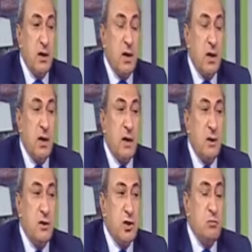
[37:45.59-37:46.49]

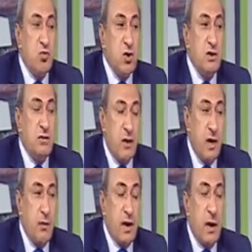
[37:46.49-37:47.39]
did praise every
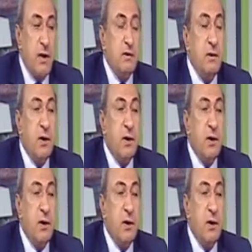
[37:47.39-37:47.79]
now and again,